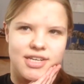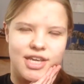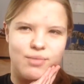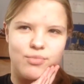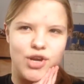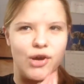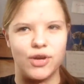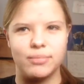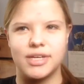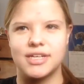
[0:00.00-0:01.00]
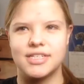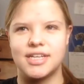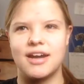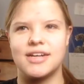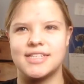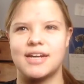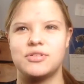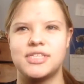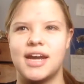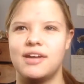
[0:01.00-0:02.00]
him knowing, because God is
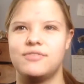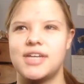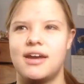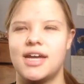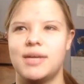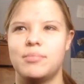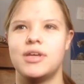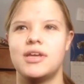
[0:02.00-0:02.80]
outside of time,